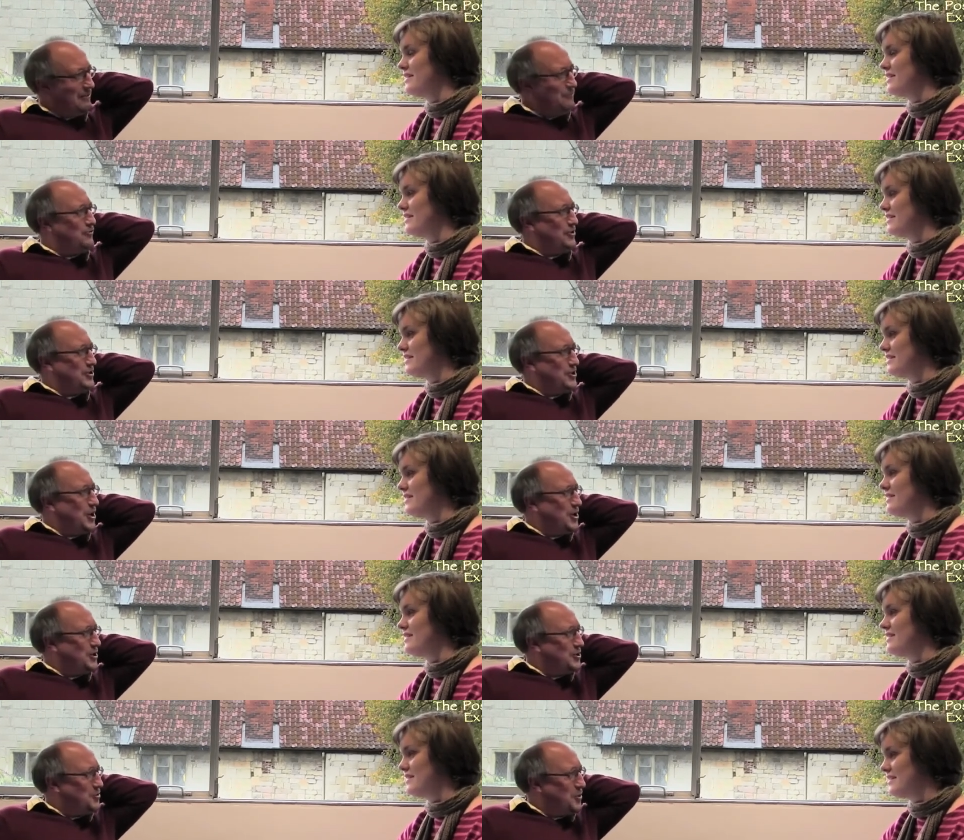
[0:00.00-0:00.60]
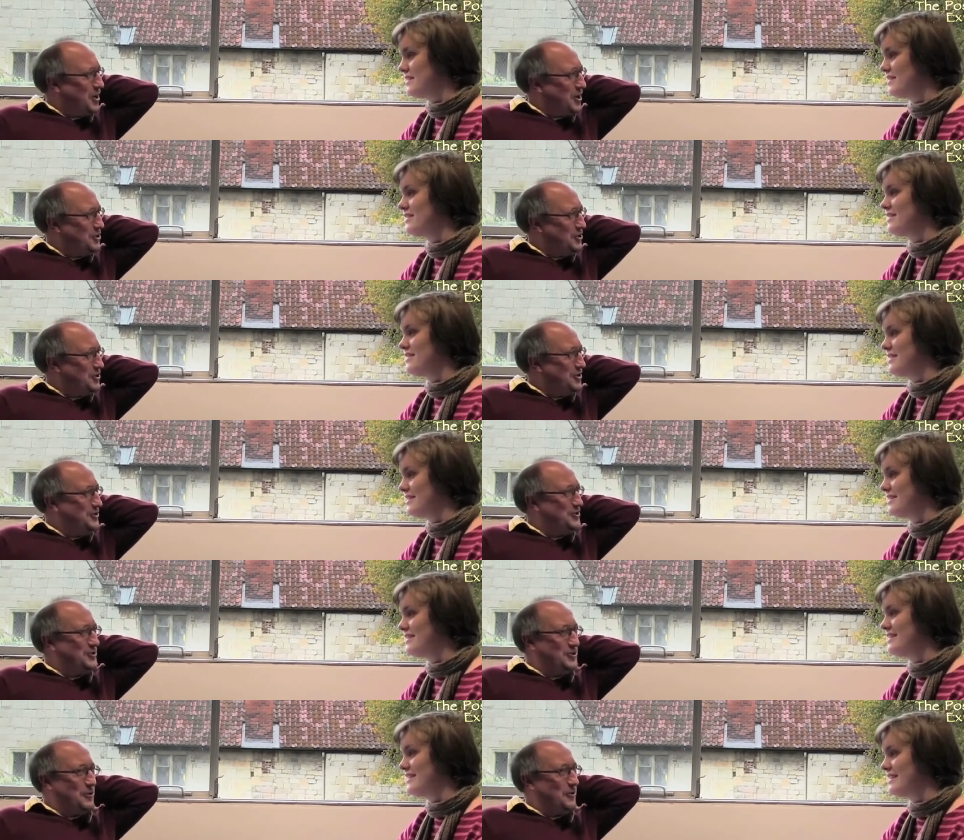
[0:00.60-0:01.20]
Speaker 1: research
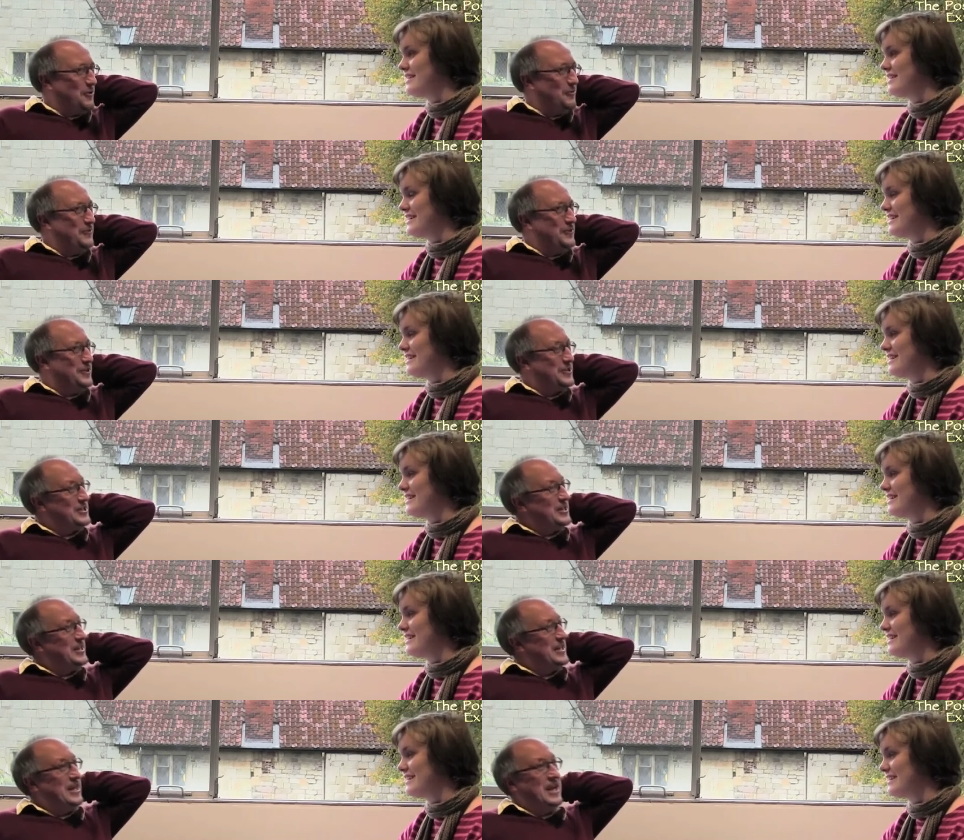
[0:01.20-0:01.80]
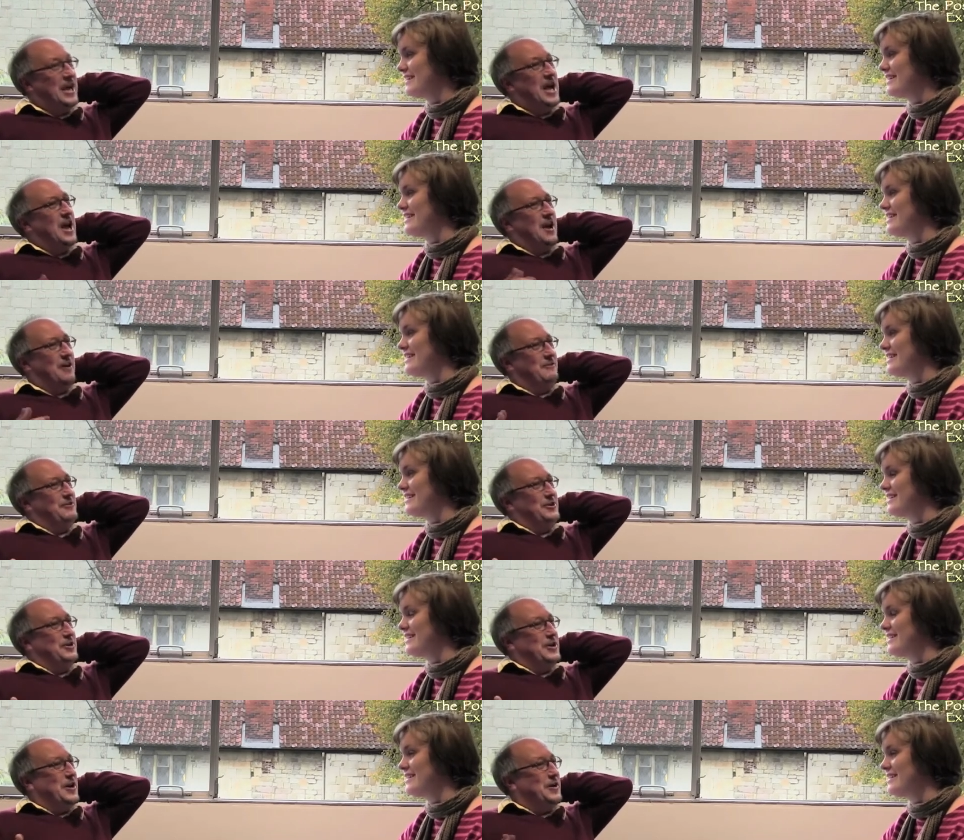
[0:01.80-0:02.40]
questions, obviously.
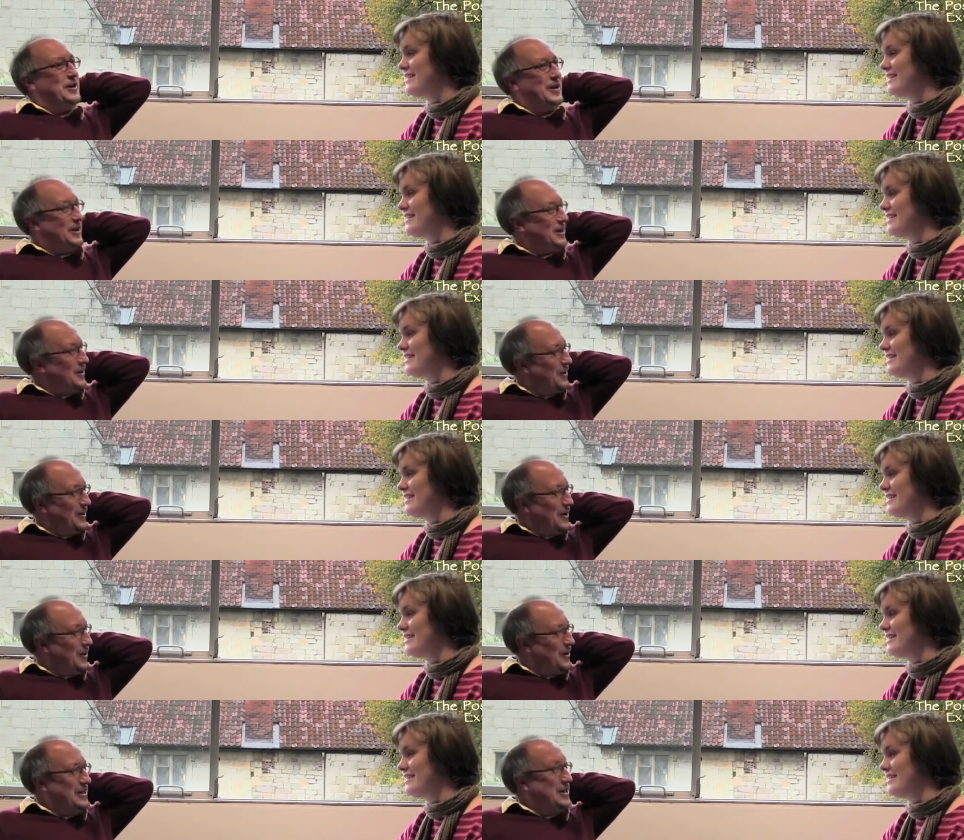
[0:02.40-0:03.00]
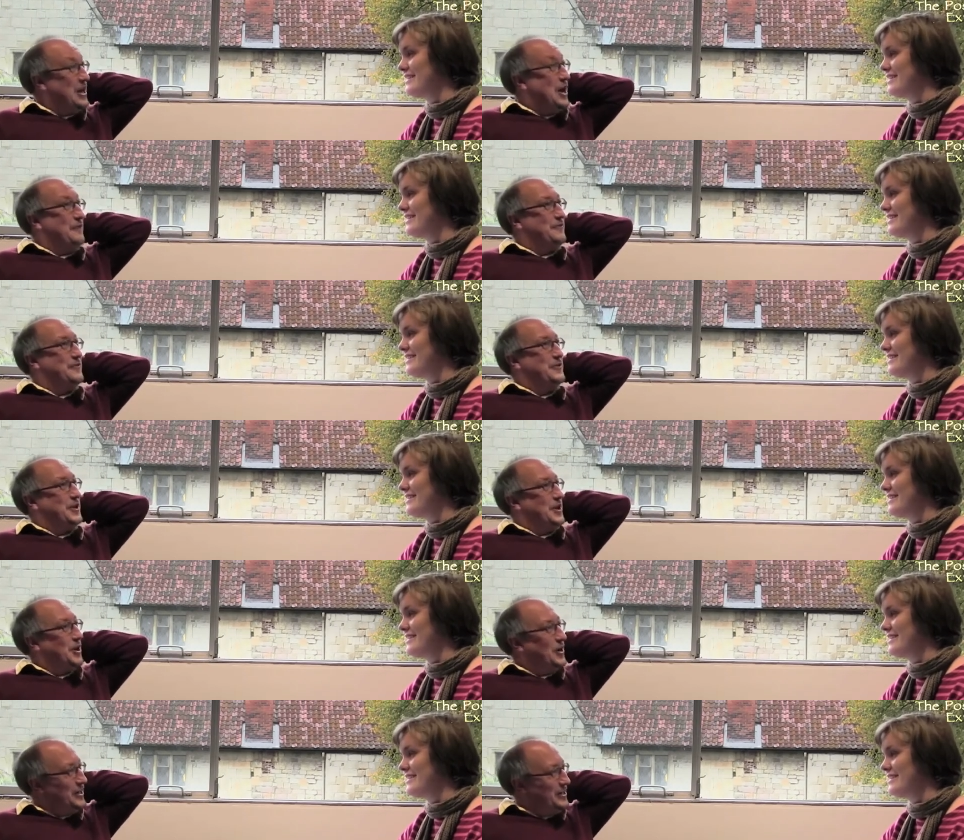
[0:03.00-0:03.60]
You know, I, I love
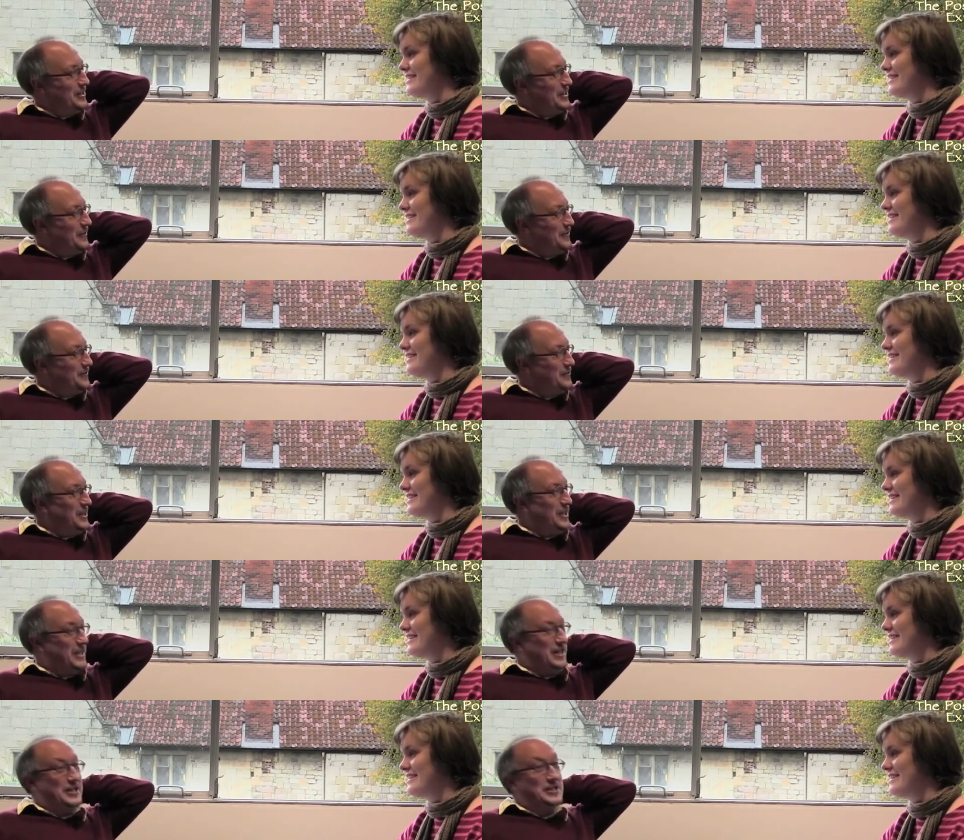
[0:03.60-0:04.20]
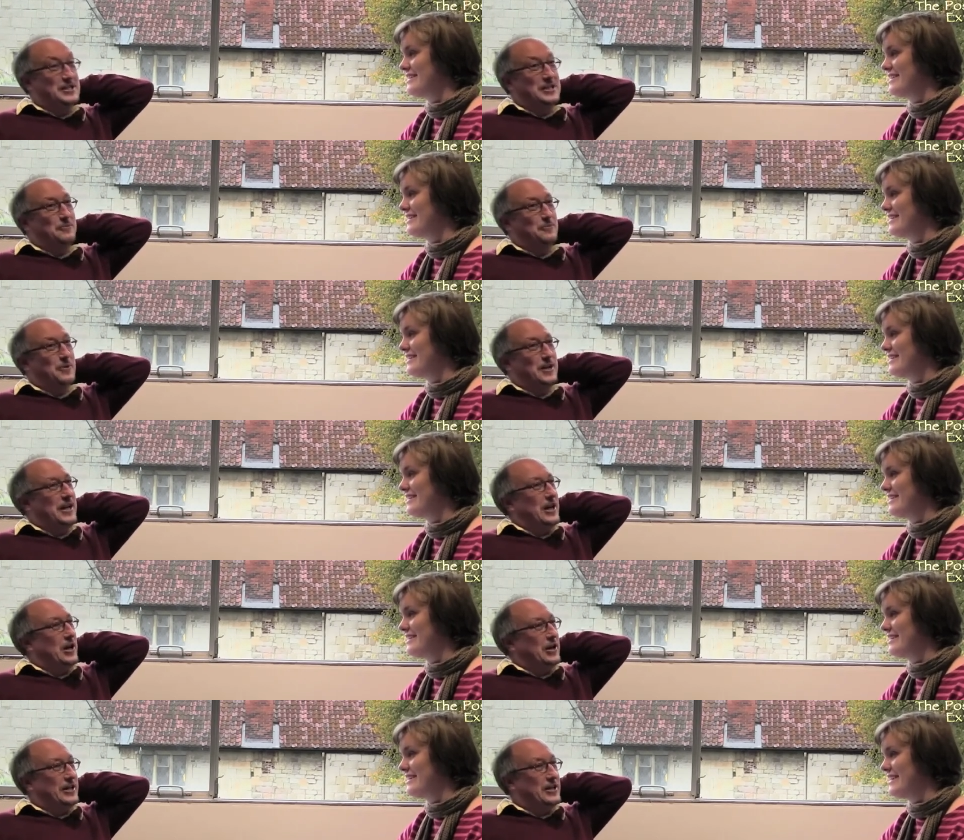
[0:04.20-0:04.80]
the idea of digging
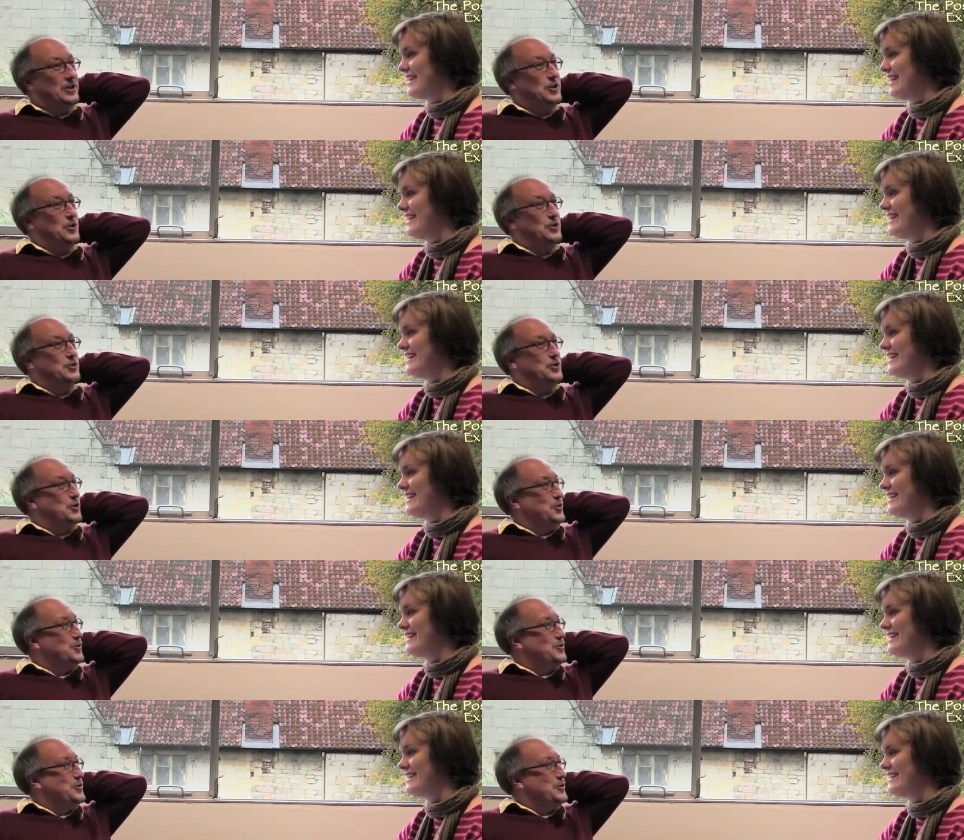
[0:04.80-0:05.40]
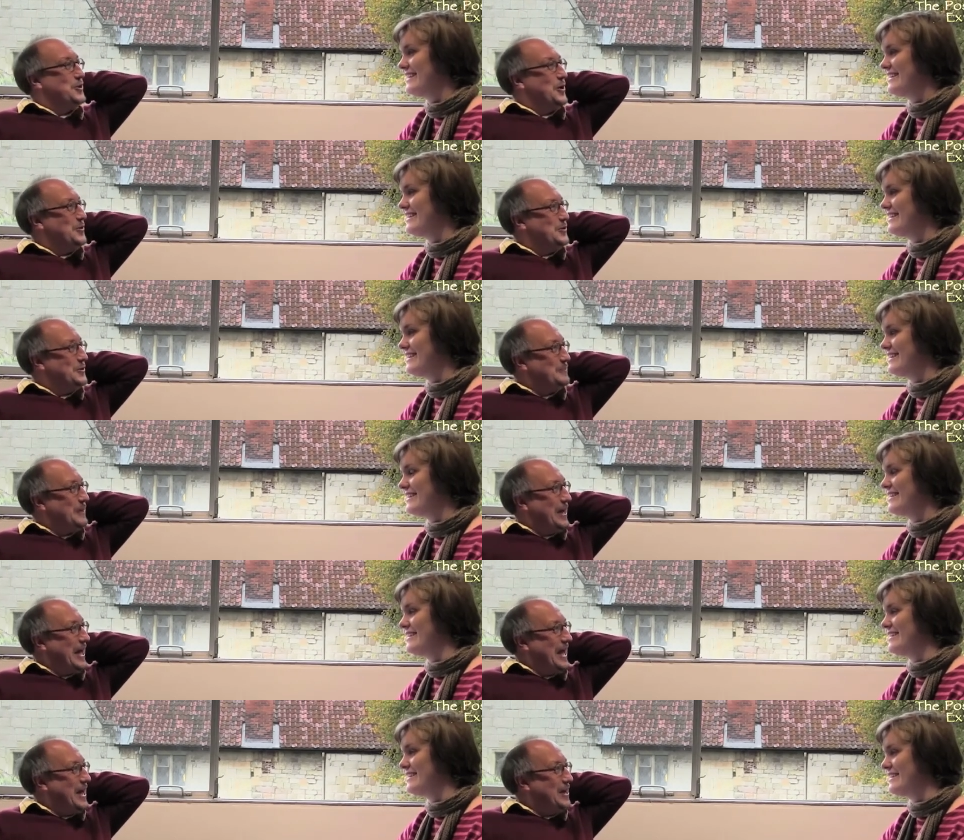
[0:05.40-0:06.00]
somewhere like Yotuk
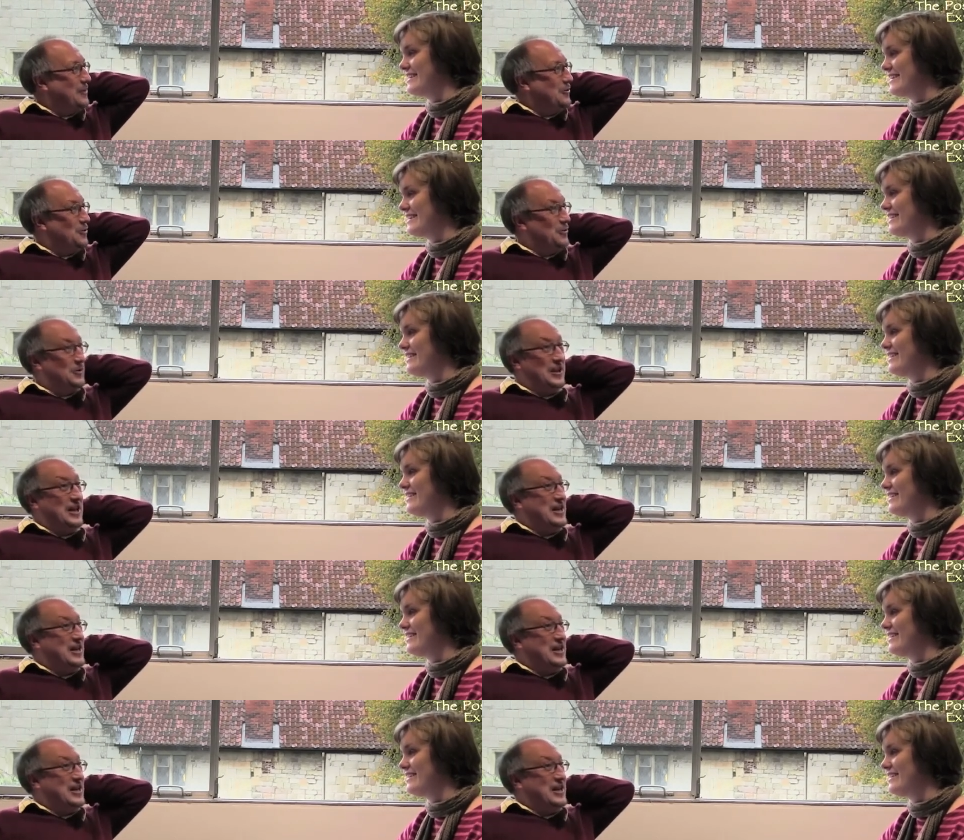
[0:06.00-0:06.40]
Dodabert or